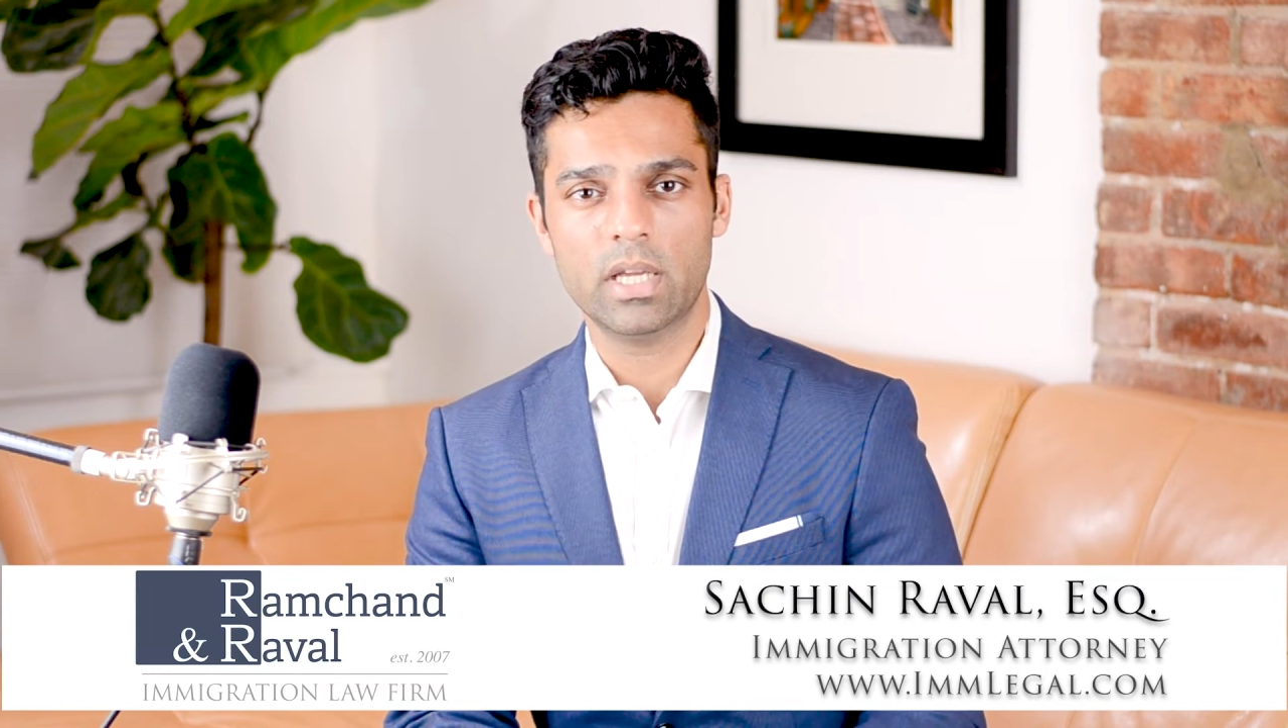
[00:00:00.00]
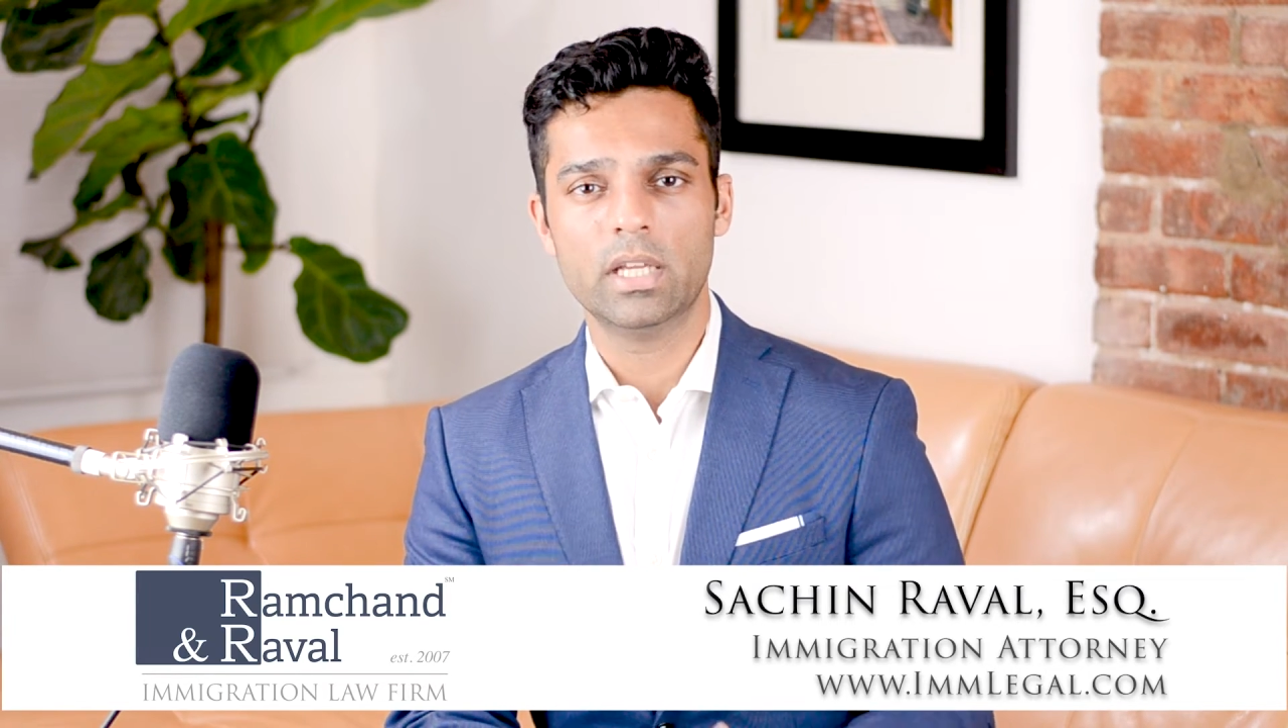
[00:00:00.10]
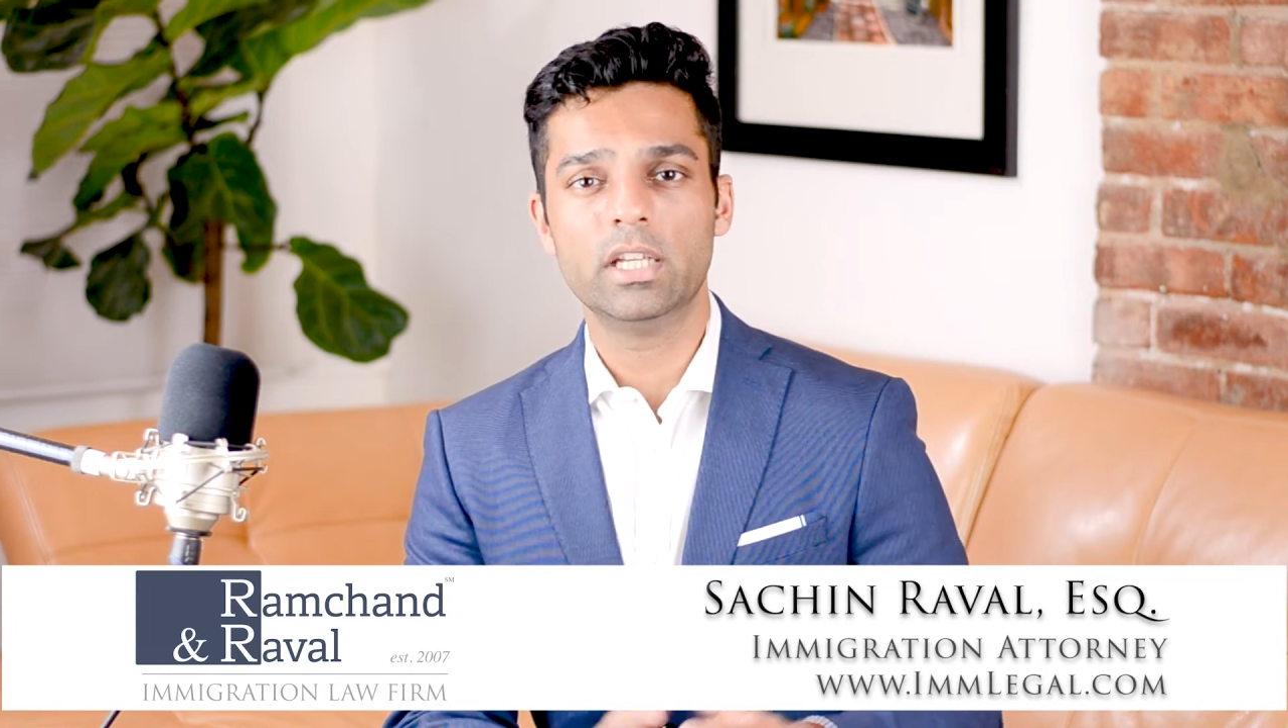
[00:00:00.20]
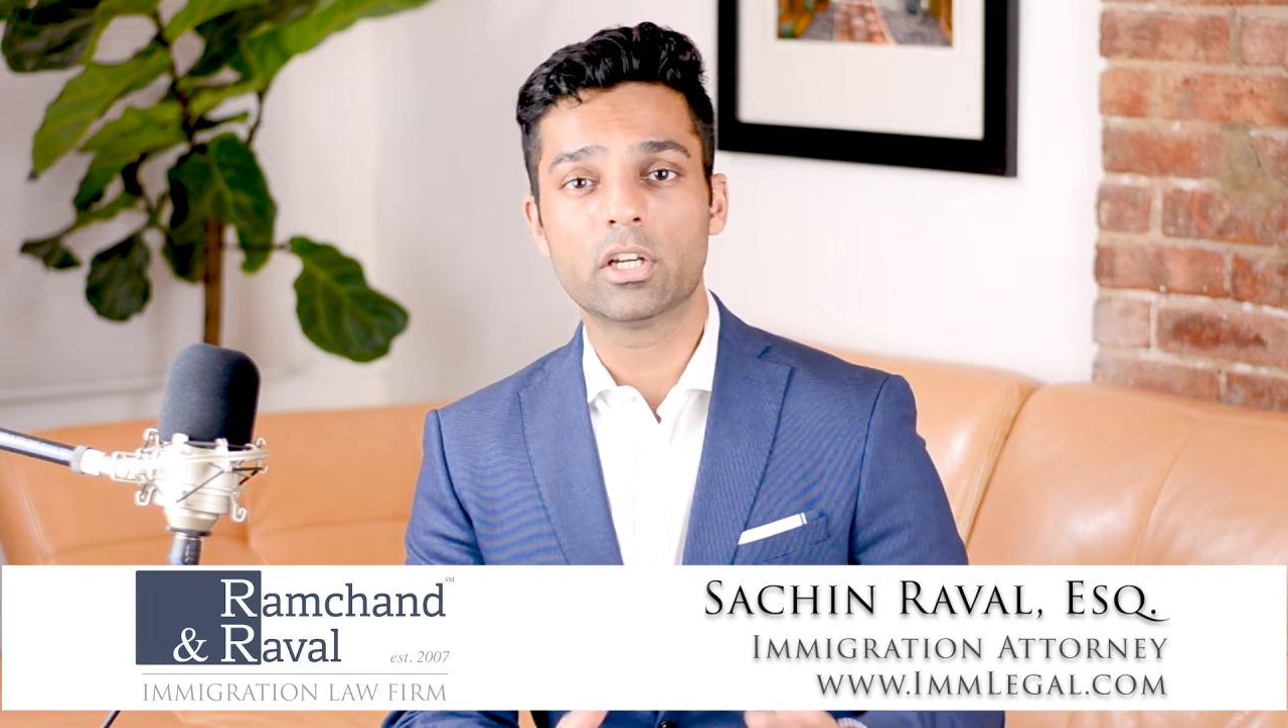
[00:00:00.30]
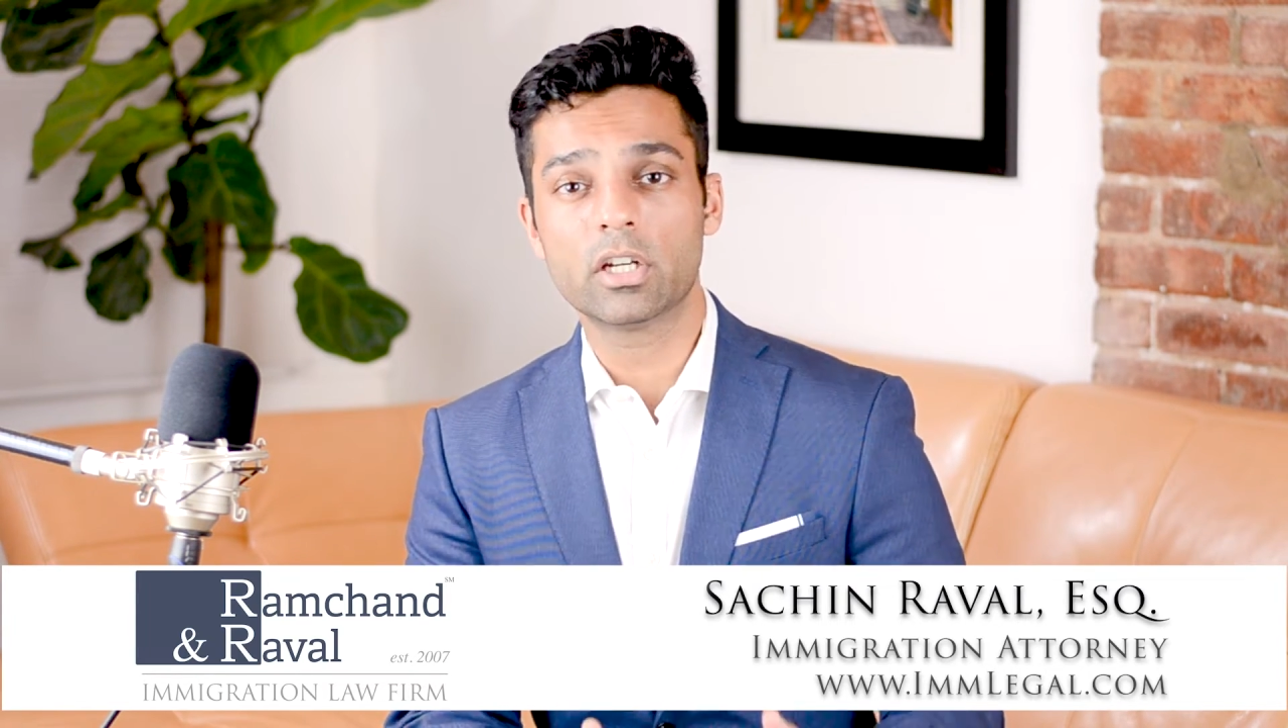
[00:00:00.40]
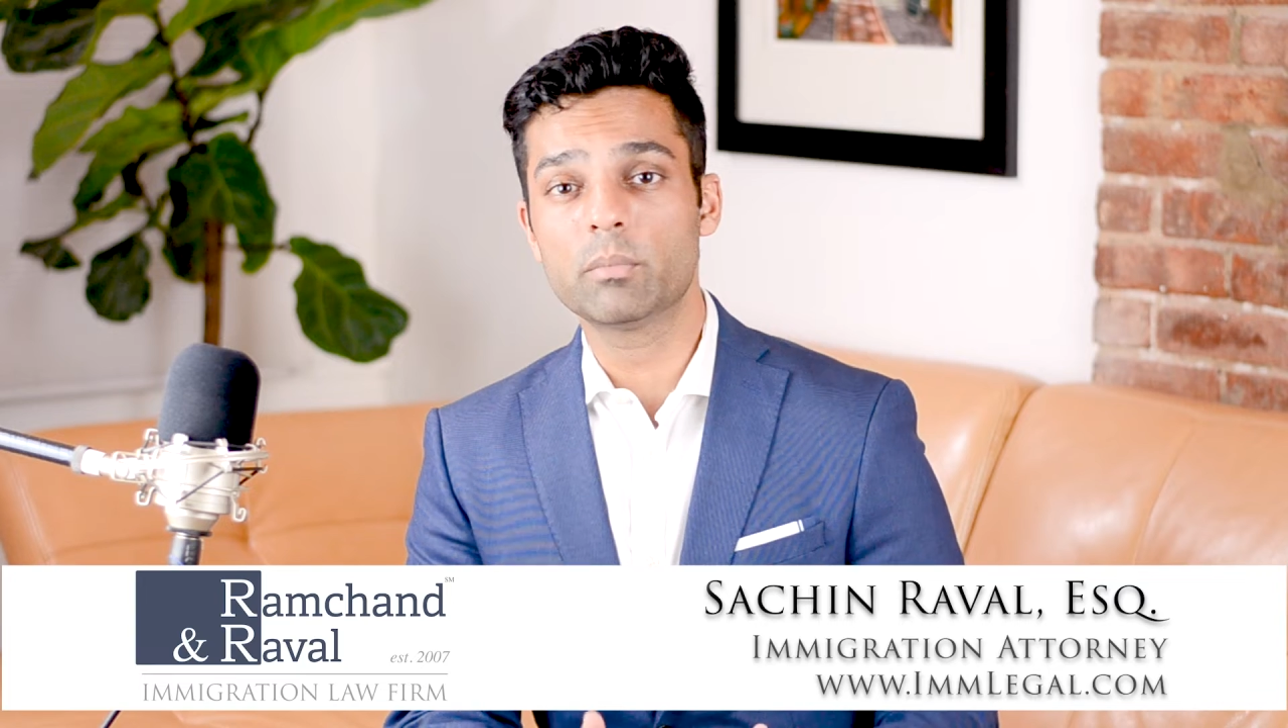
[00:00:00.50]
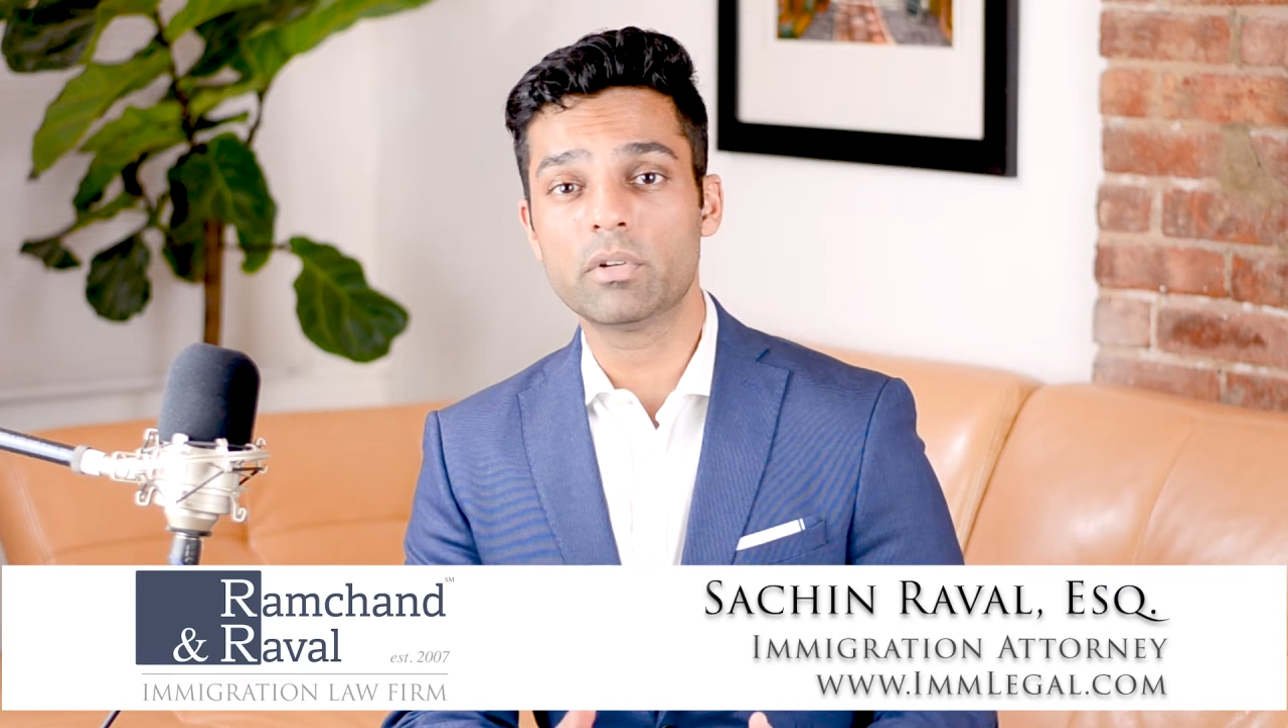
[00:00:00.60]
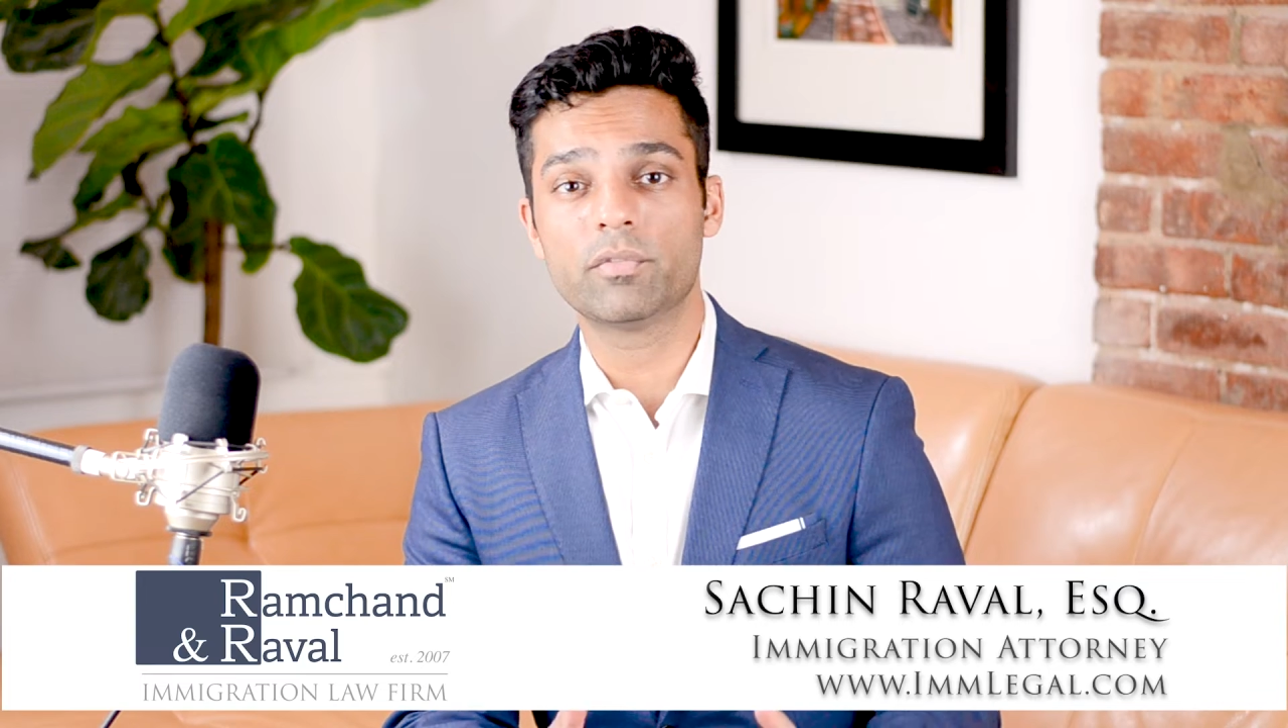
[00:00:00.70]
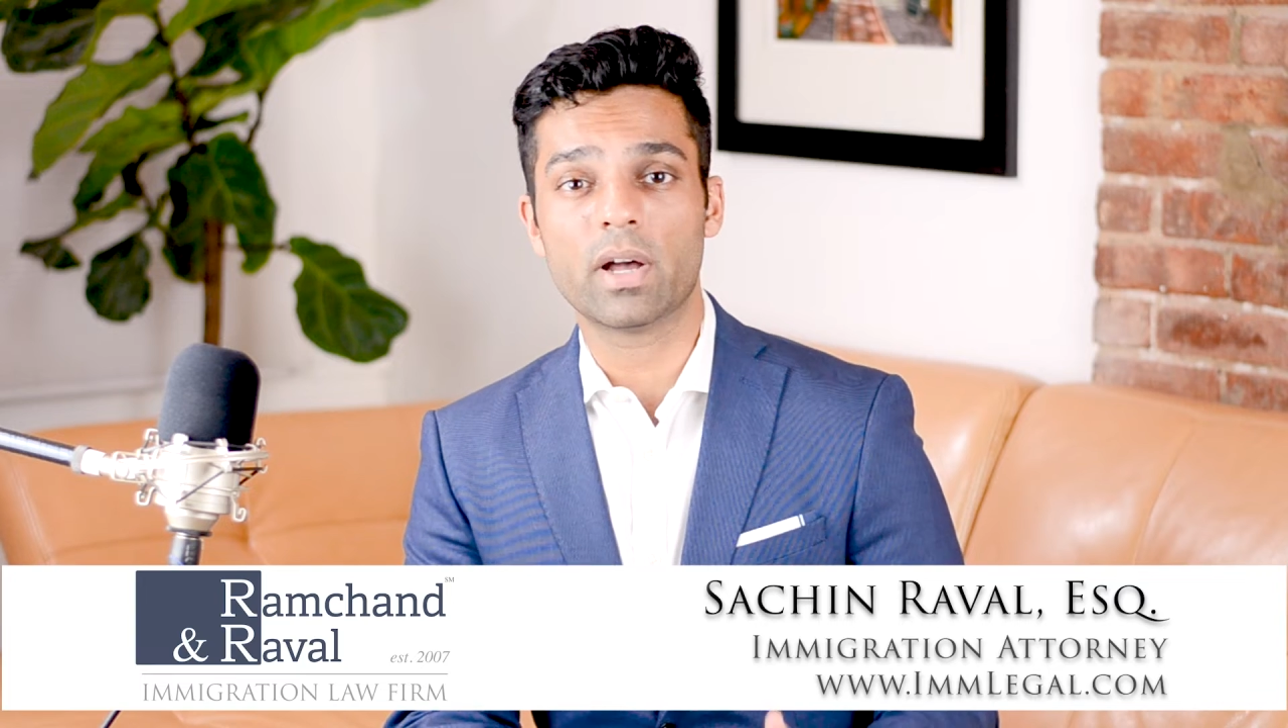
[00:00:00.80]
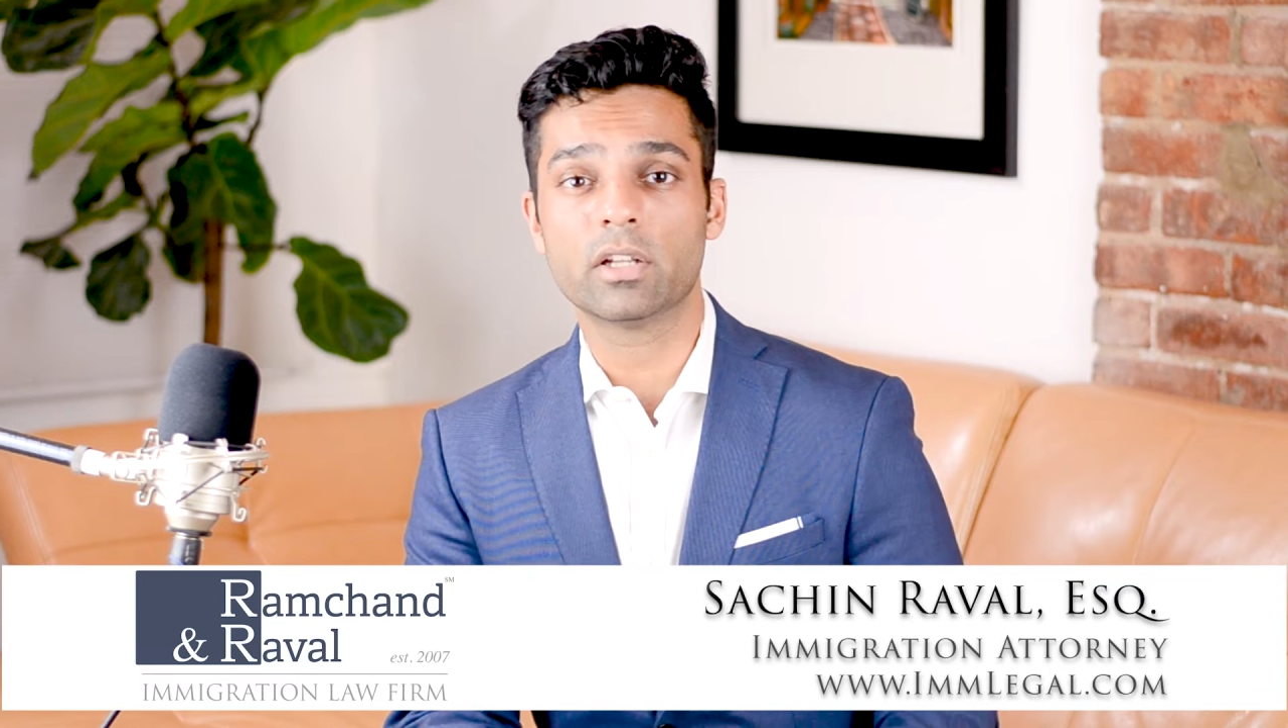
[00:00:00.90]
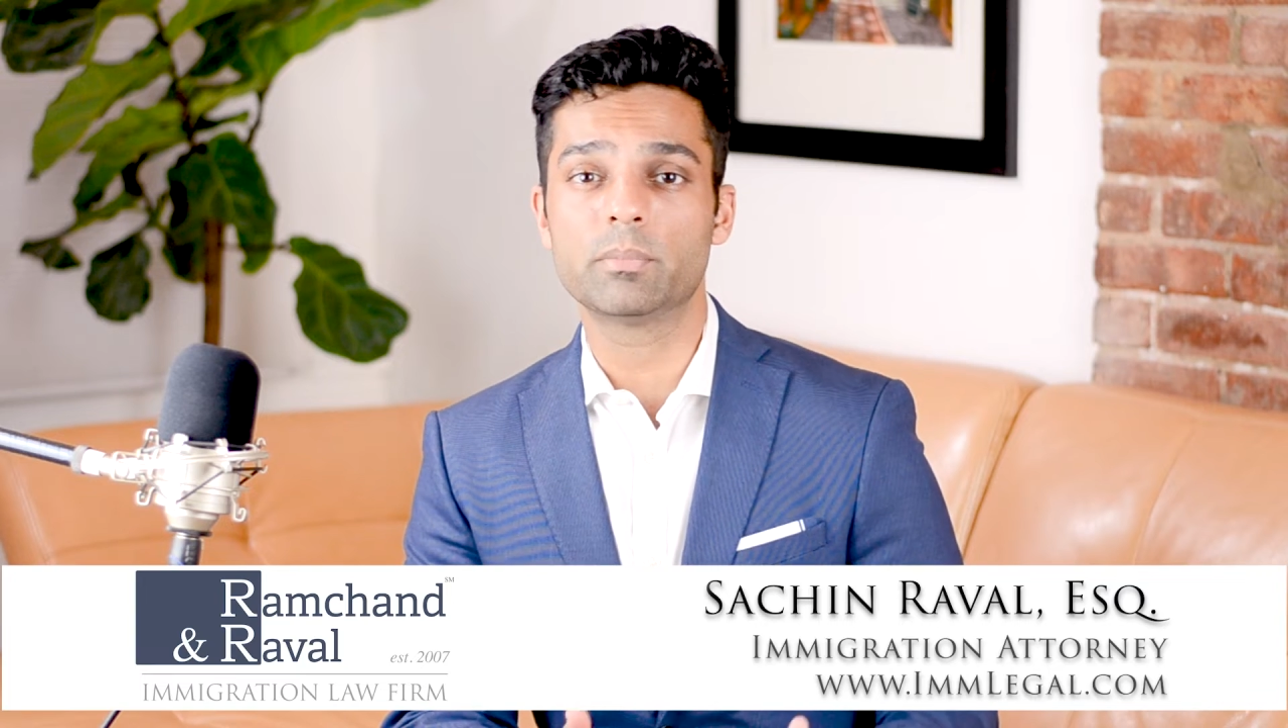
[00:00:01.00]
He could have been found